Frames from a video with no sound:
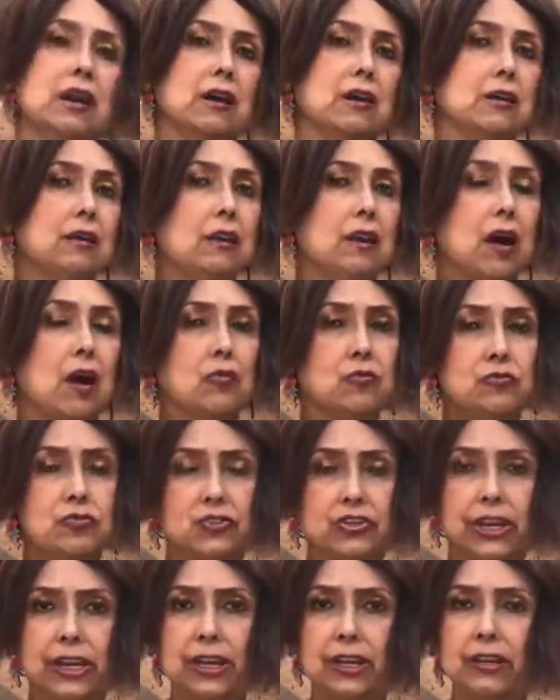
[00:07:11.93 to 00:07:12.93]

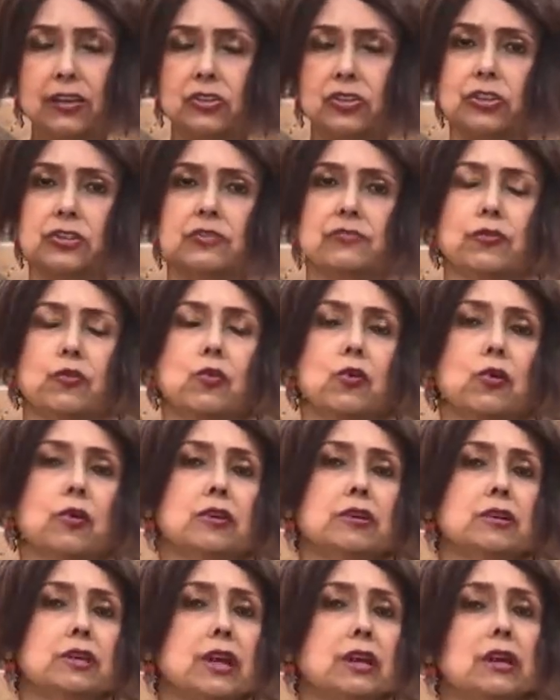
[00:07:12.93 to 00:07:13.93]
lounging, just
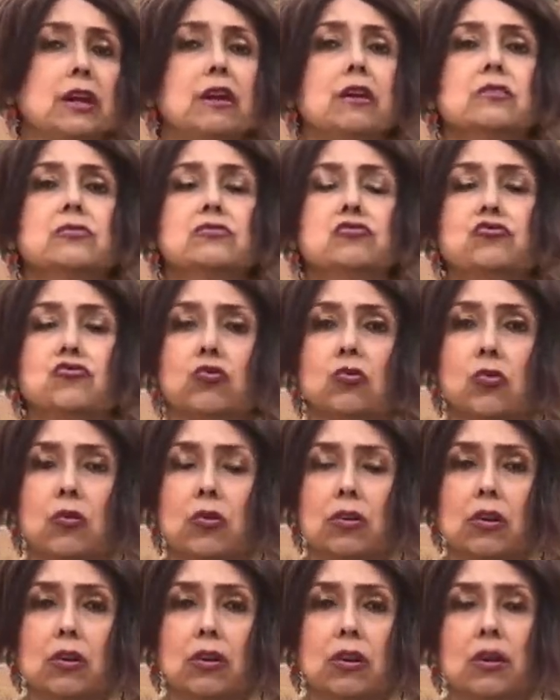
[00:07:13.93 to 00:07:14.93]
for taking a
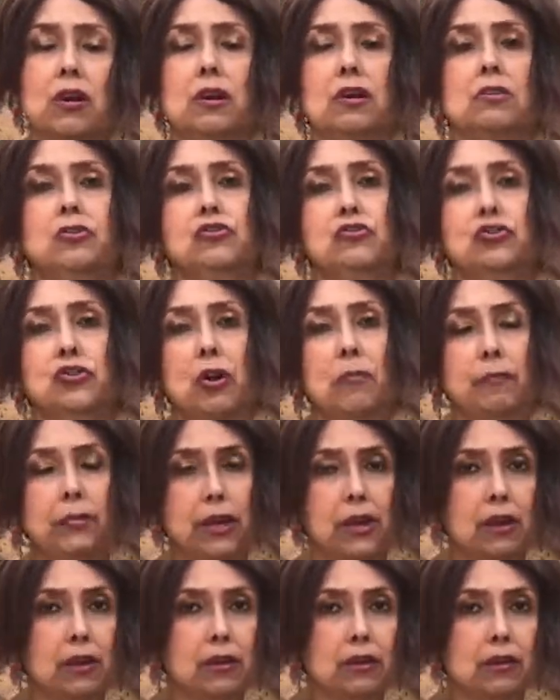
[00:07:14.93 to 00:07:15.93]
stroll,
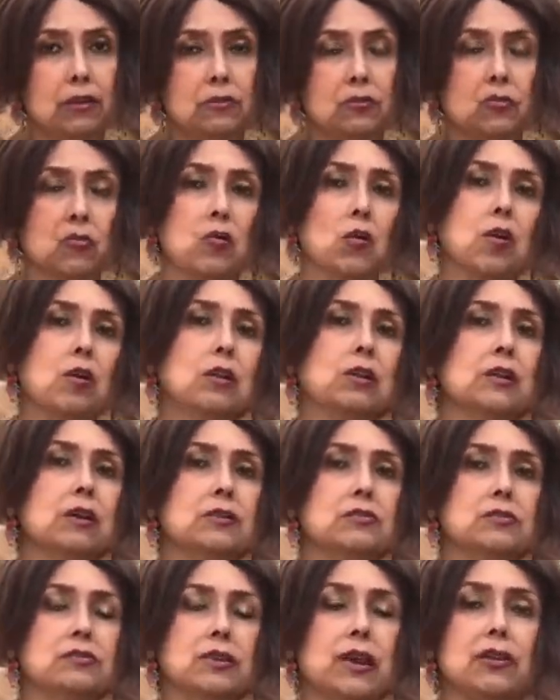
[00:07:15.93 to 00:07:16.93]
shopping. So all
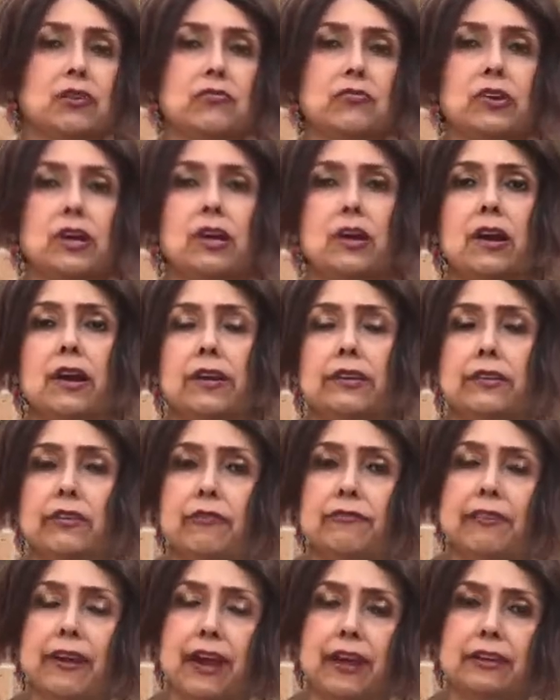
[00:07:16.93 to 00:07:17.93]
the sundry kind
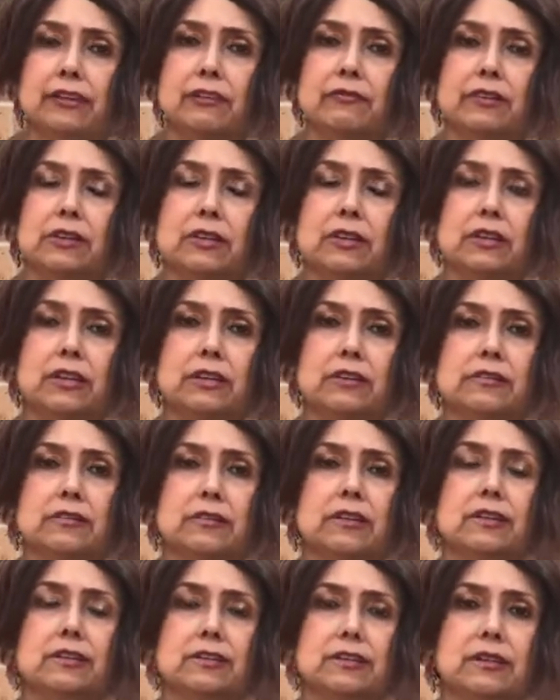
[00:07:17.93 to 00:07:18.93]
of activities,
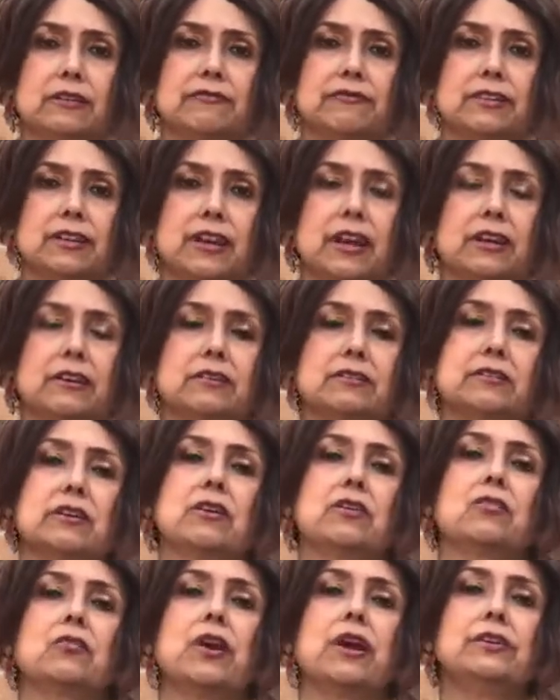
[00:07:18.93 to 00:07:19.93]
this kaftan is a
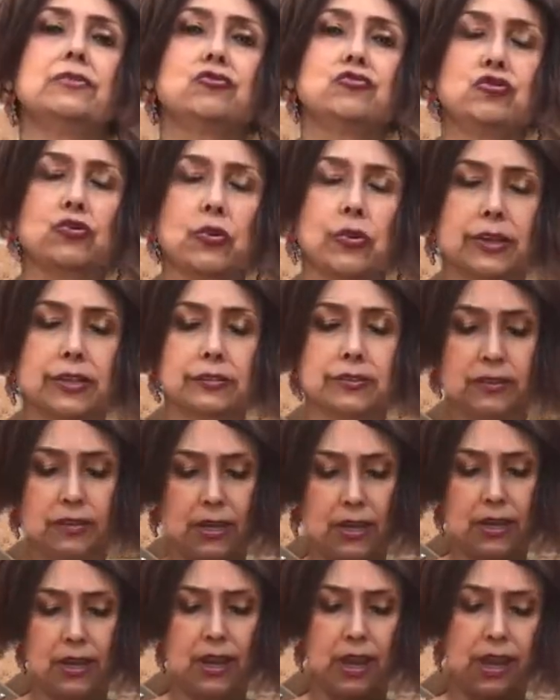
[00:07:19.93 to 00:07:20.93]
great choice.
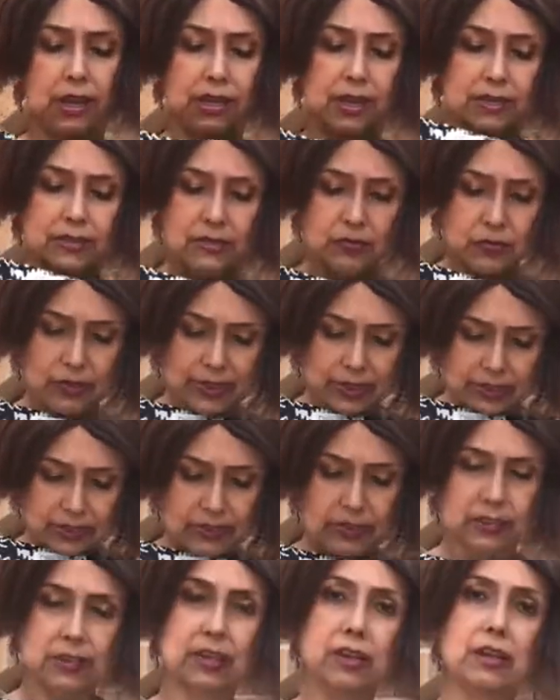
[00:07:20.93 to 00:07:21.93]
And as you can
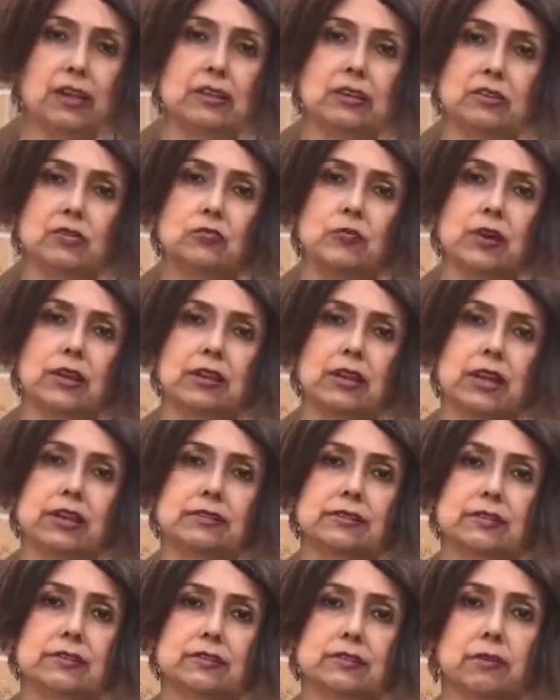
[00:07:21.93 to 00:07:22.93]
see, this one
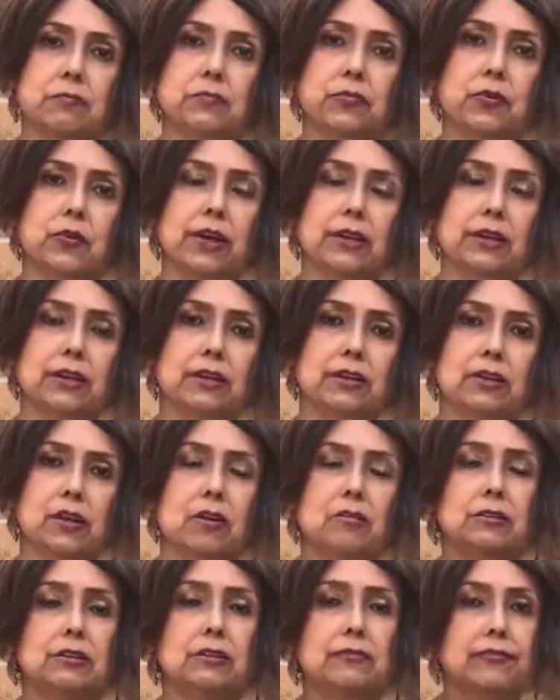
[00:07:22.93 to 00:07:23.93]
has a zip running
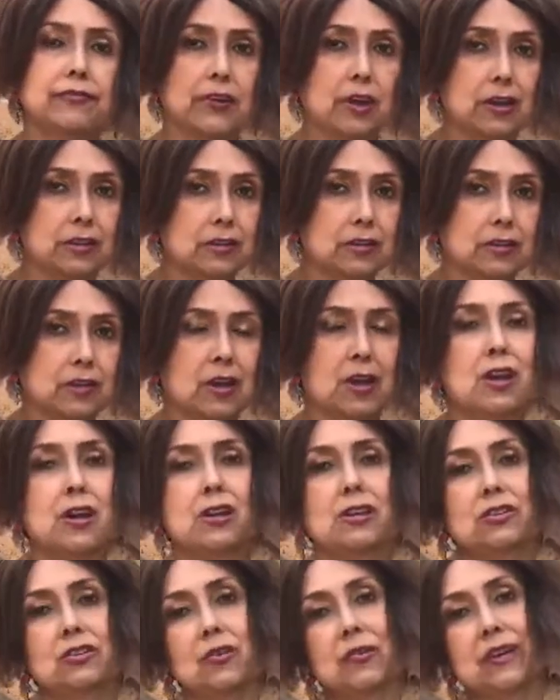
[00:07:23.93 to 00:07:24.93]
down the front.
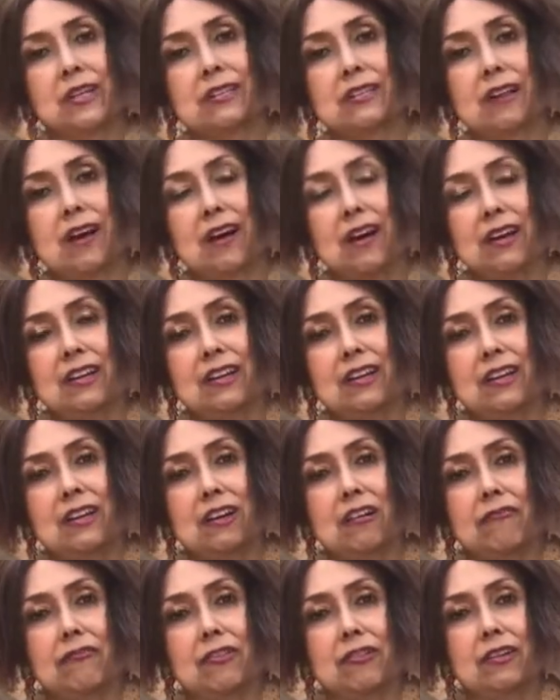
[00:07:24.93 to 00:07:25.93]
So it's
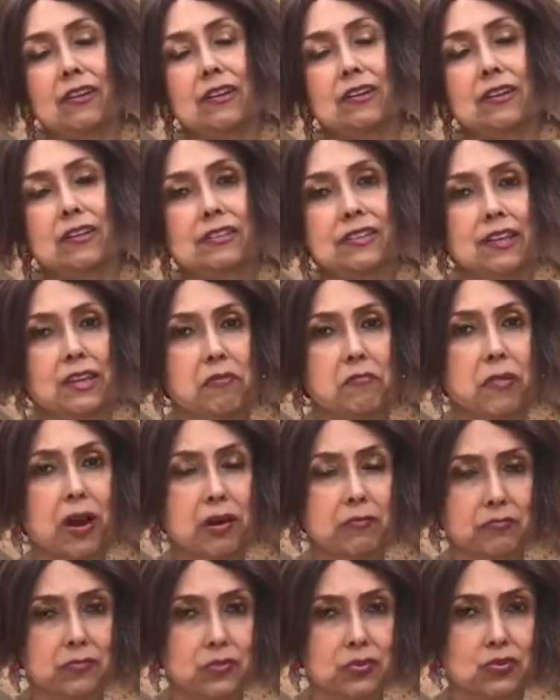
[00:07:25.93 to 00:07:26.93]
ideal for nursing
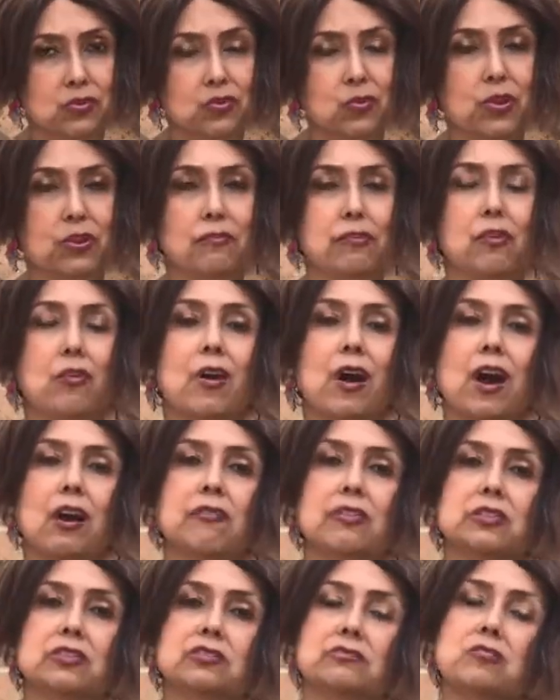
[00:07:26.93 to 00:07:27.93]
mums. So if you
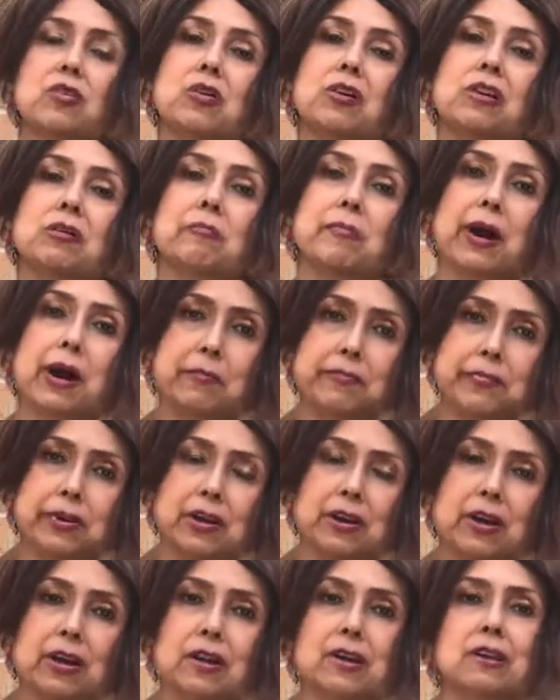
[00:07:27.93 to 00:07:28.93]
have a small bub,
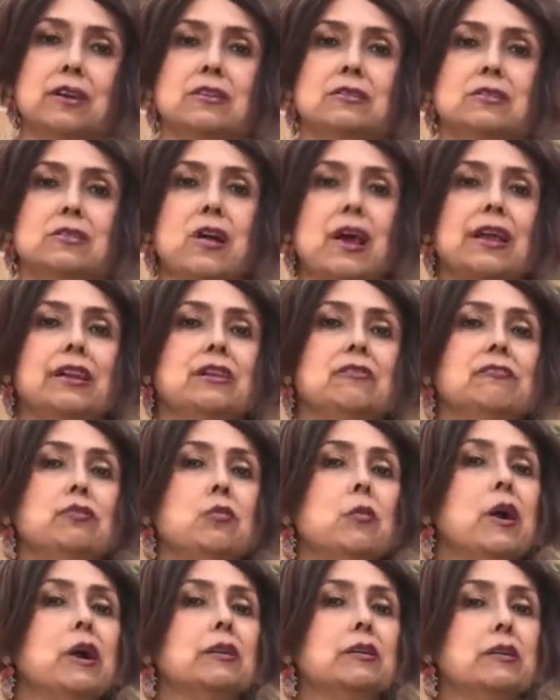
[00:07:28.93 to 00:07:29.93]
so, and if
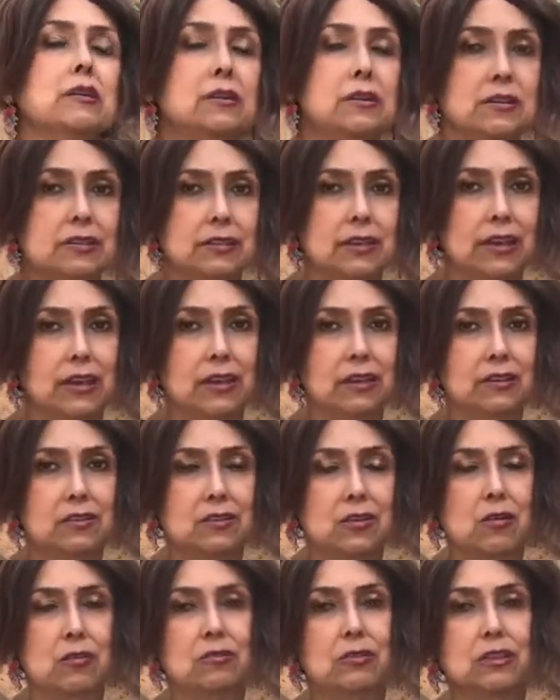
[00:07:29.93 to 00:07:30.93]
you are nursing,
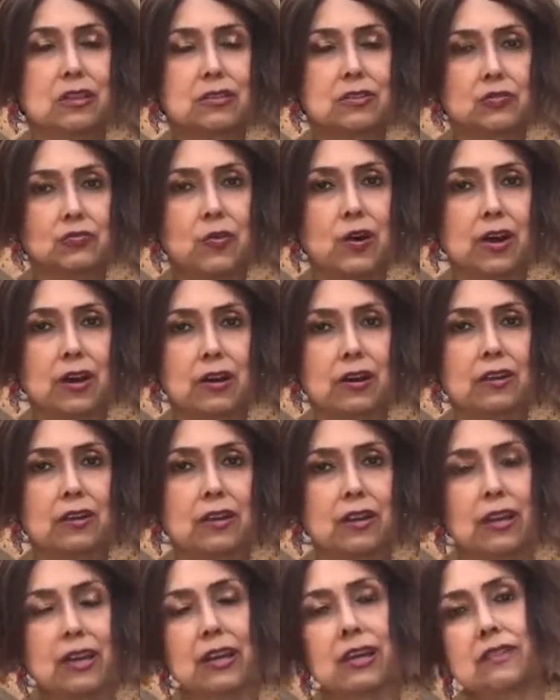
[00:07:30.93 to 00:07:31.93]
so this one
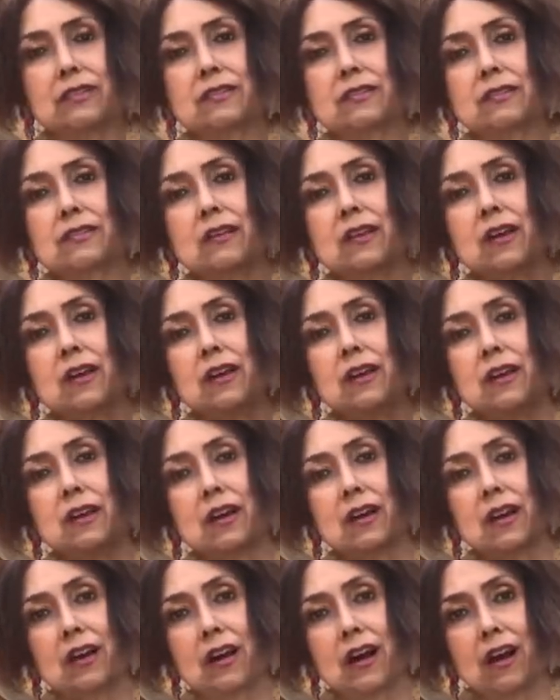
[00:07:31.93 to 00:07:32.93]
is
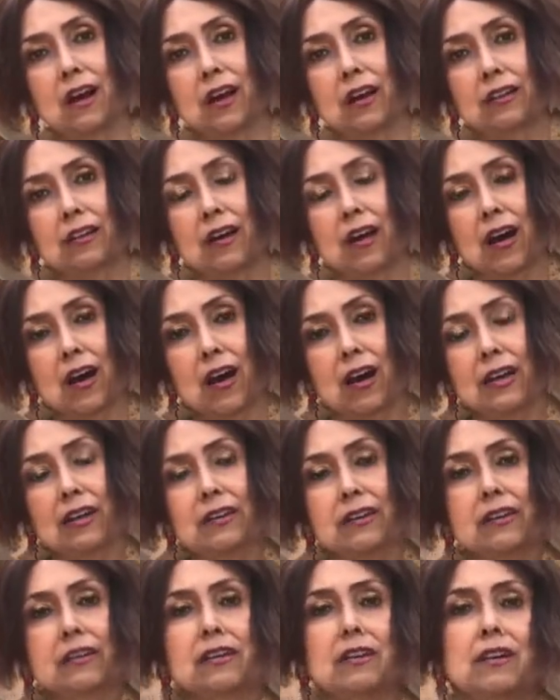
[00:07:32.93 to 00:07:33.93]
the
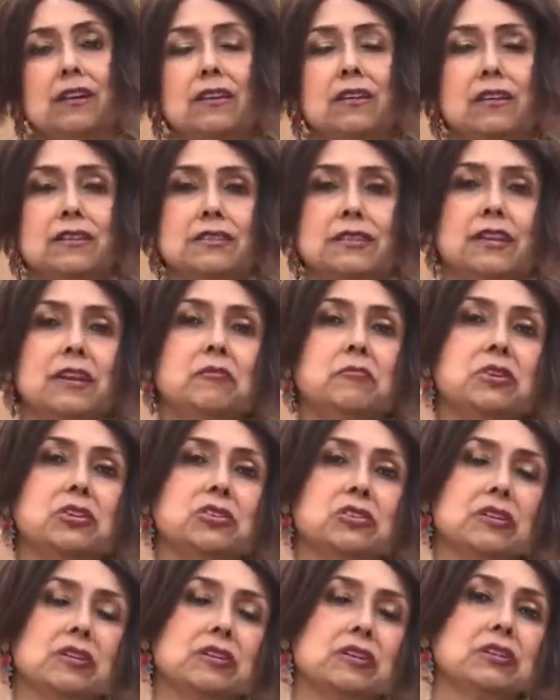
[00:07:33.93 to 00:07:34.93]
ideal nursing
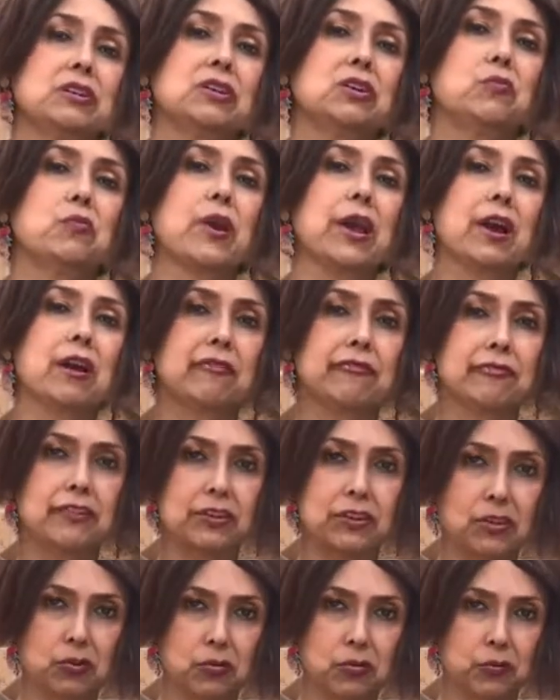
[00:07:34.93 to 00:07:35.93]
maternity wear for
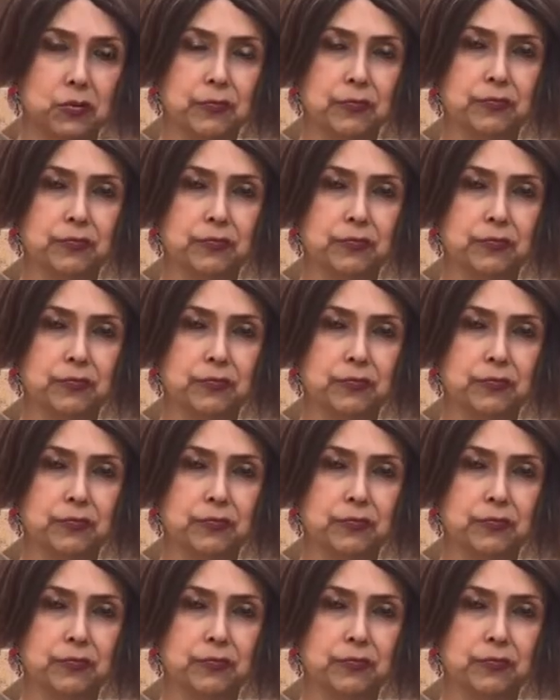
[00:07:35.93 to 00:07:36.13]
you.